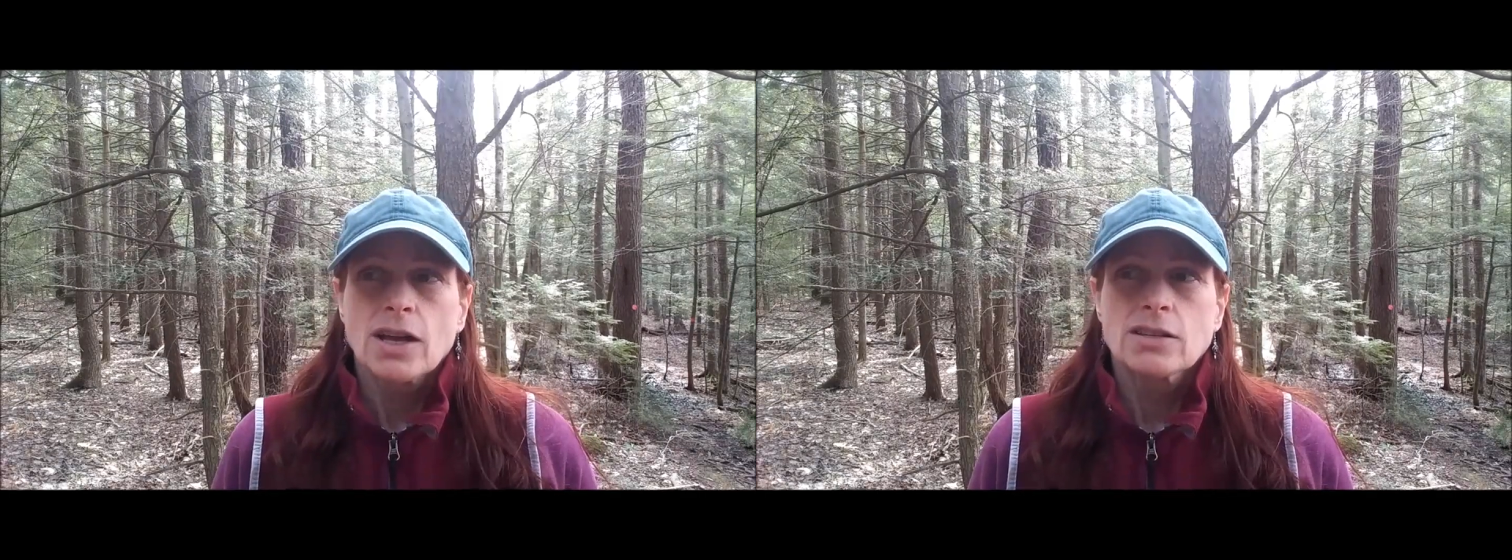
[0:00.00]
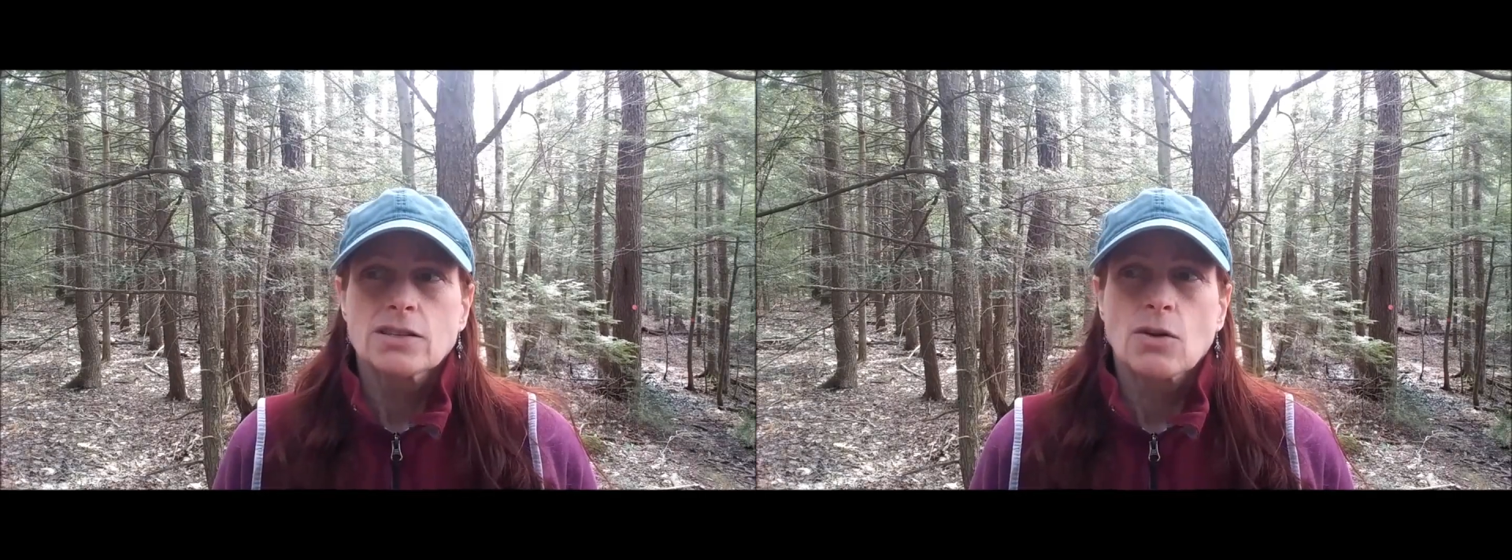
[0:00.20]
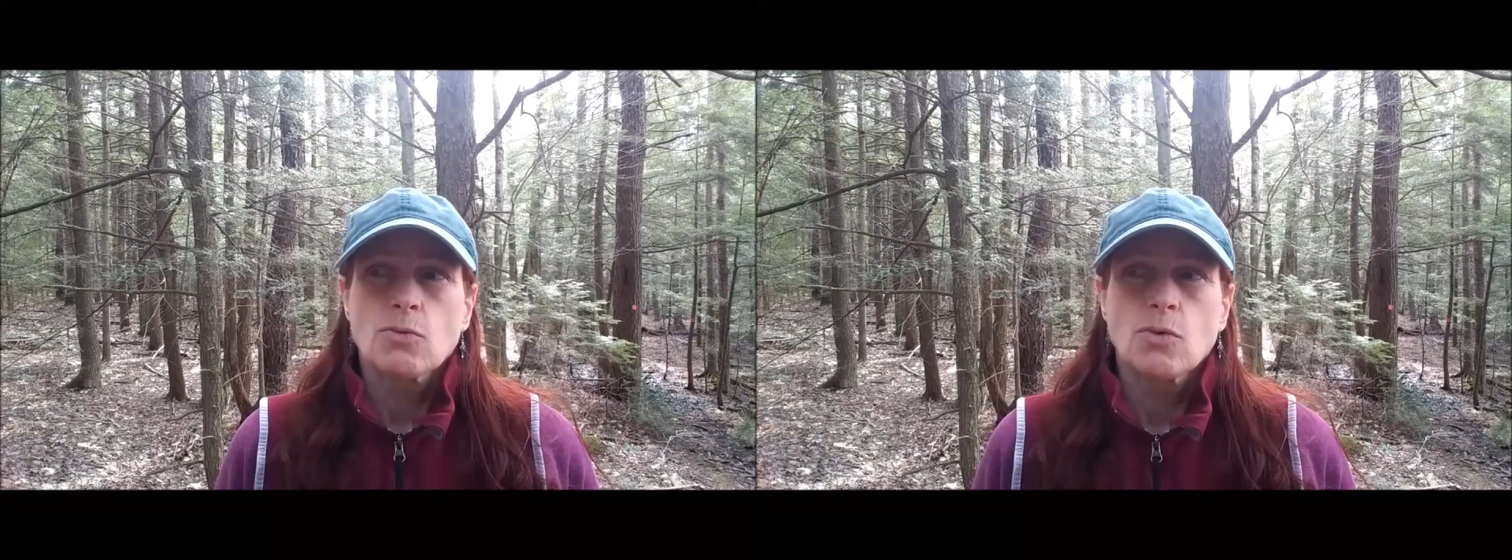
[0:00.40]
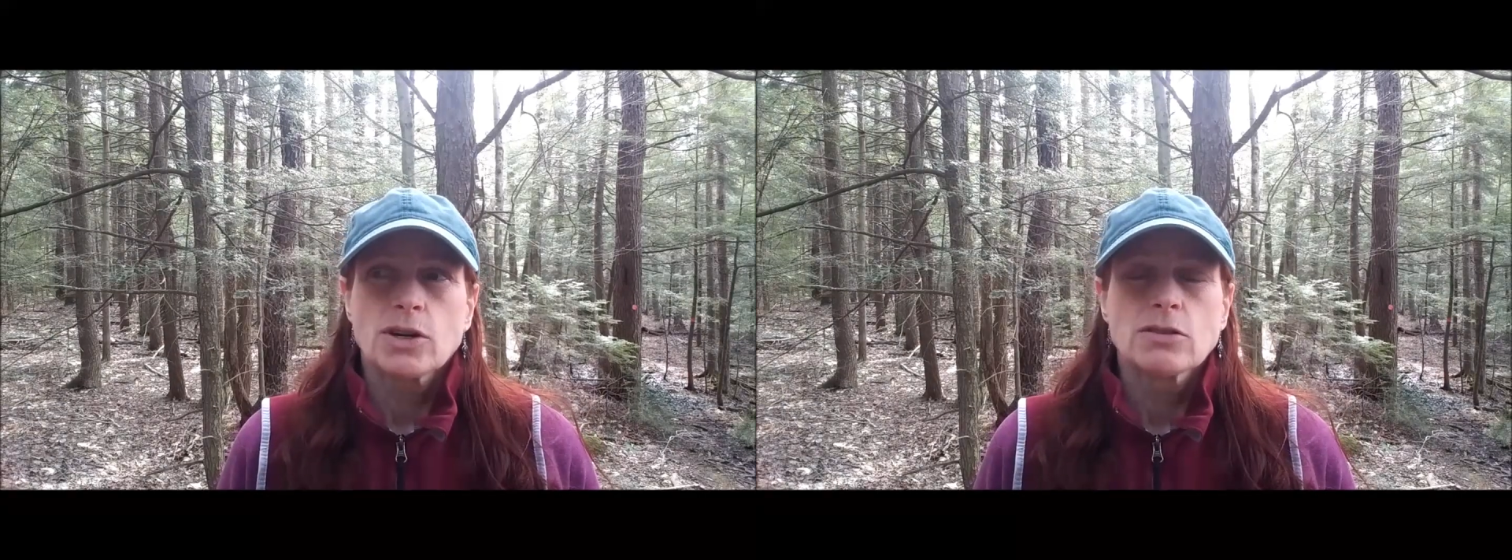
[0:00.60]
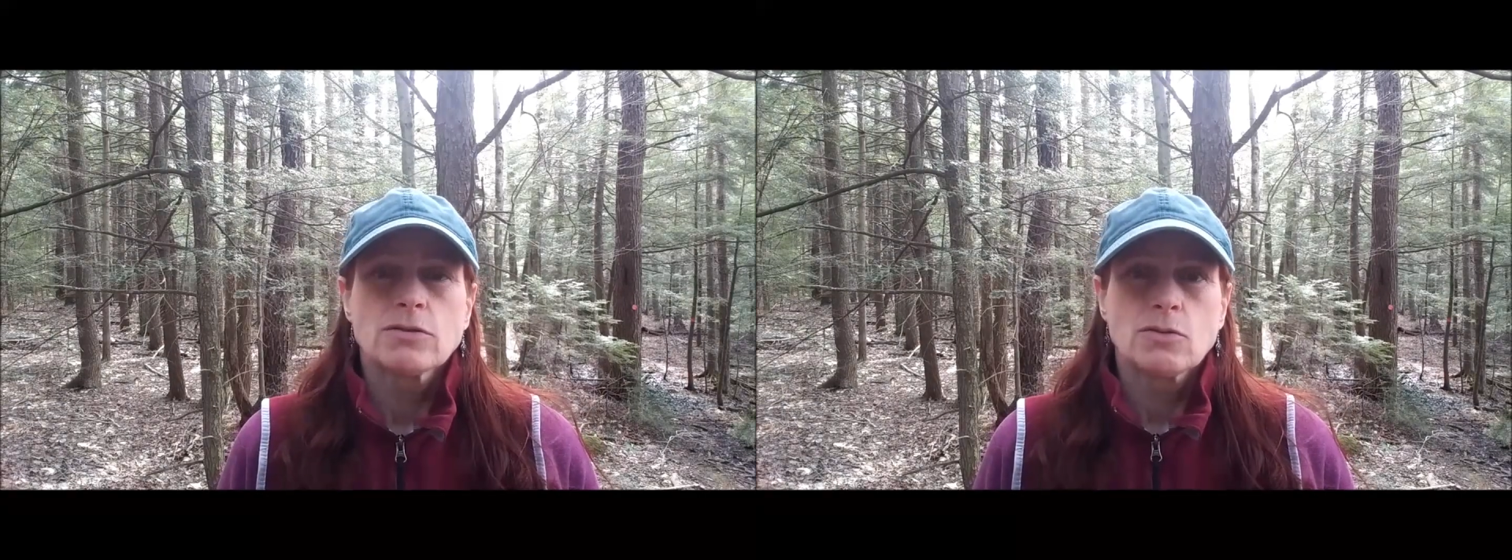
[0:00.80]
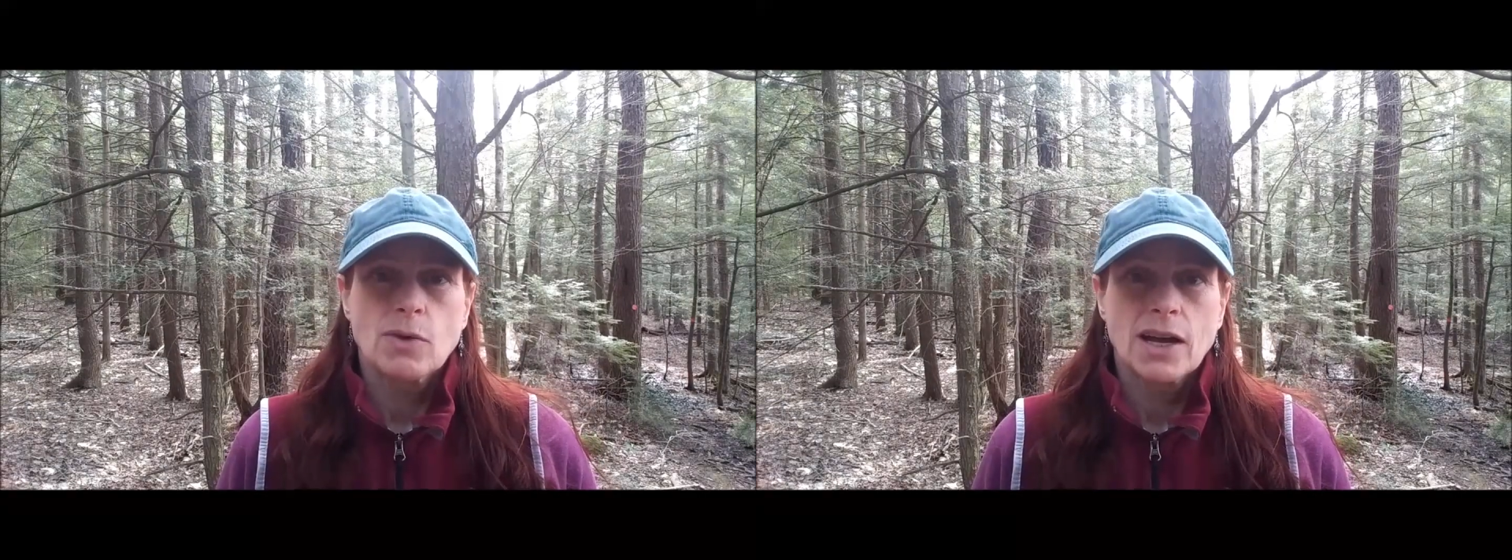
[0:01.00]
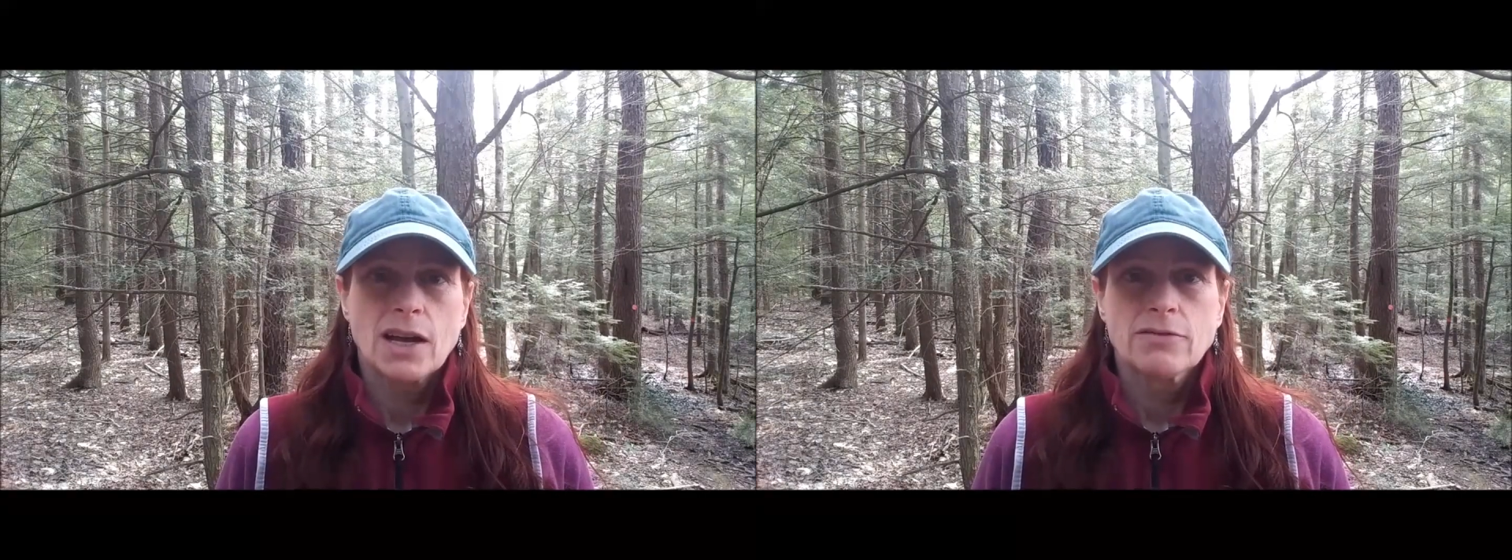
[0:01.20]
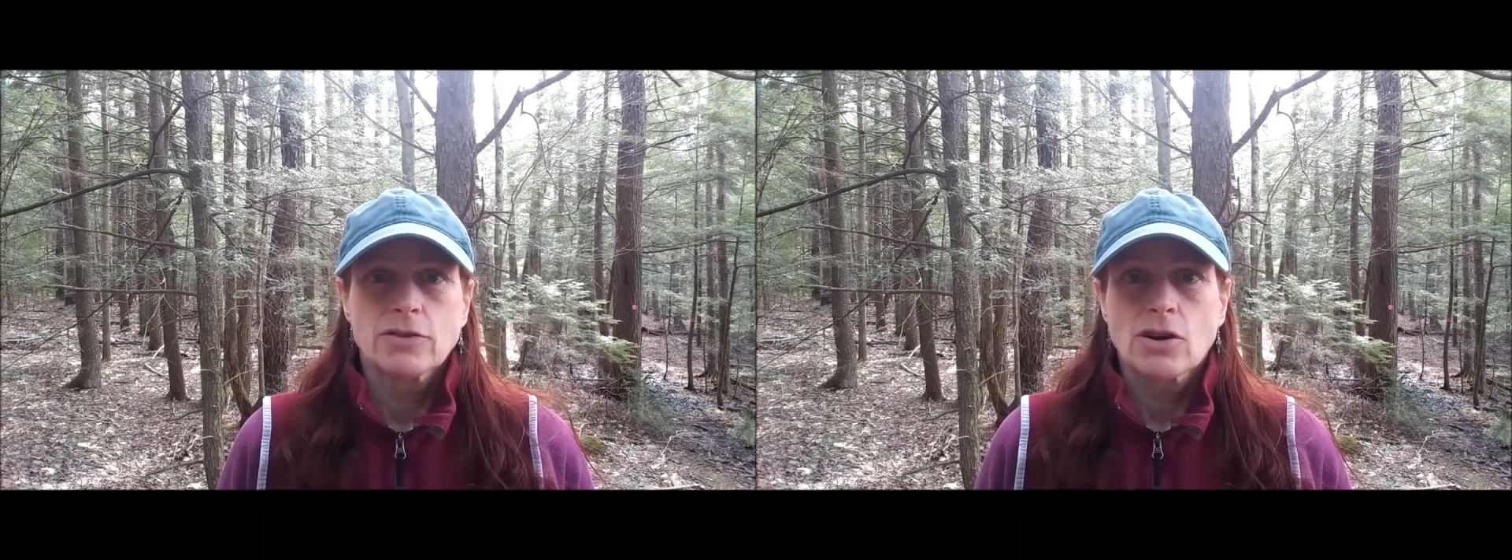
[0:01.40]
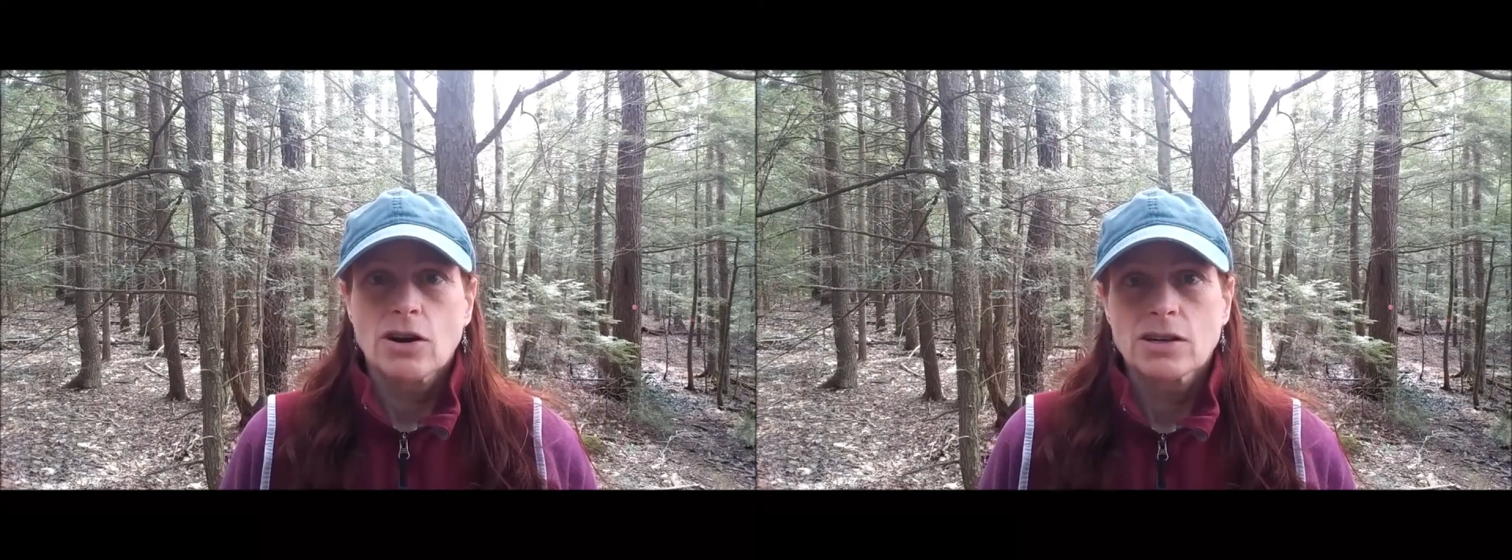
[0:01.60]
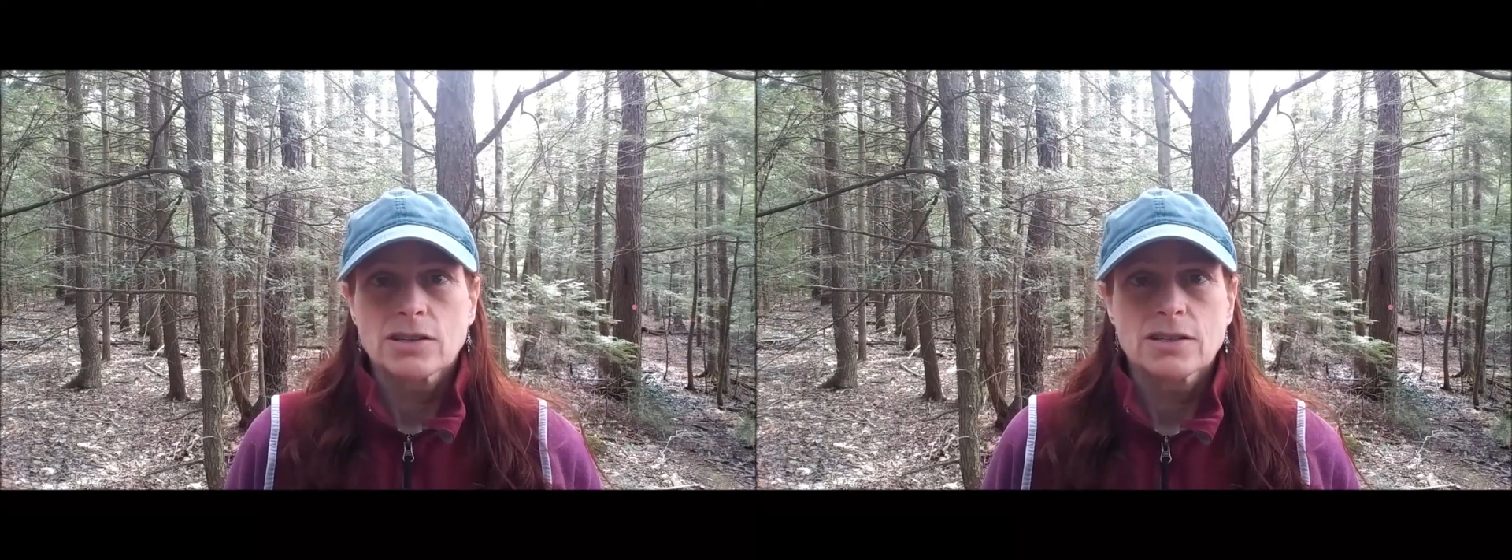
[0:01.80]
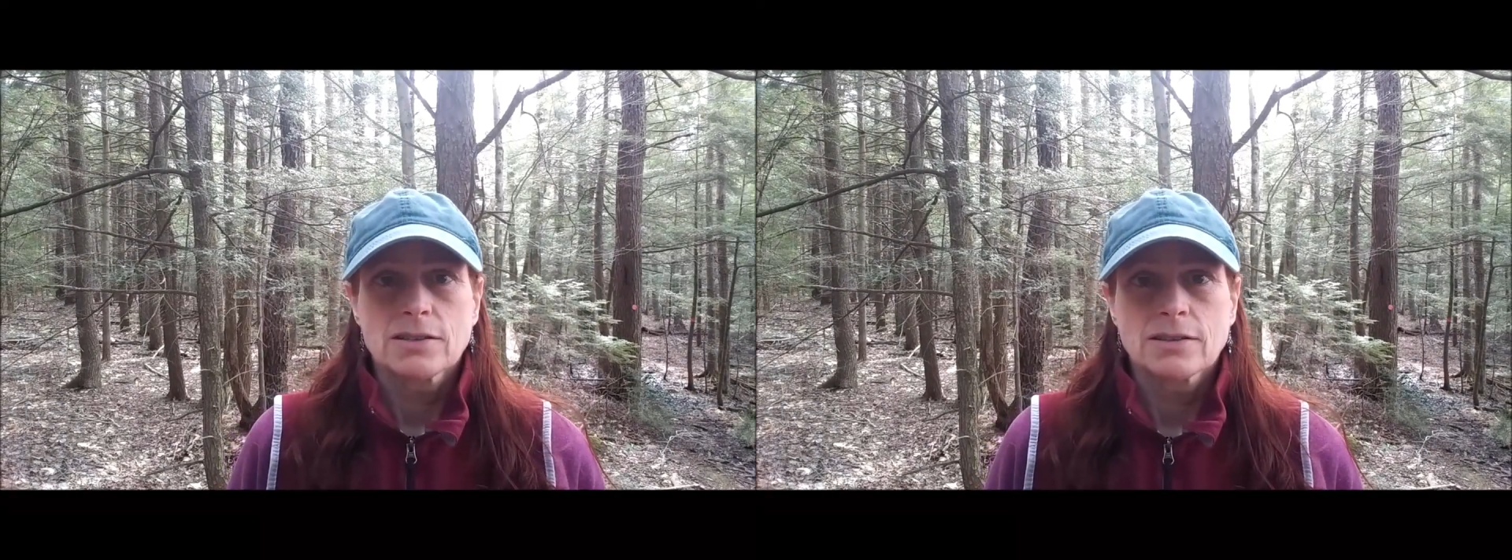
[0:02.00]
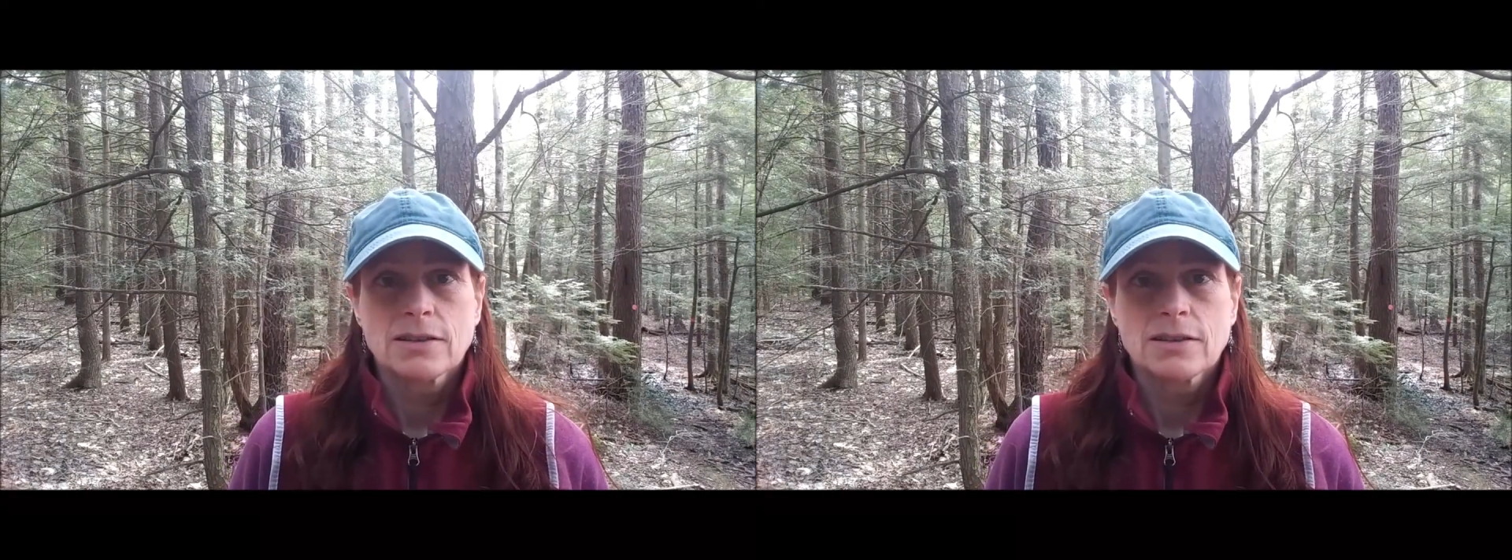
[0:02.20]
It's a wonderful way for artists